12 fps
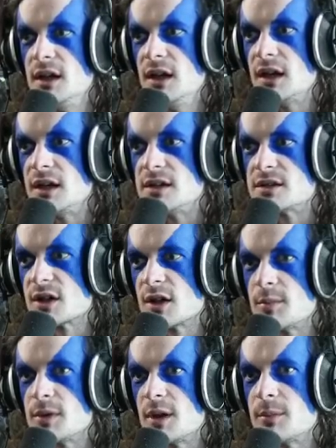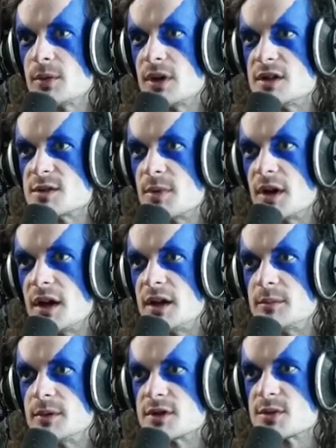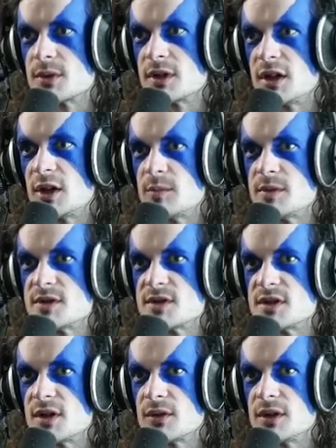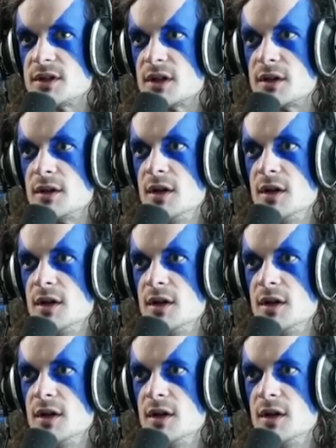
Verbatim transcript: And he's a couple upgrades behind. Plus one Carapace is nearly done.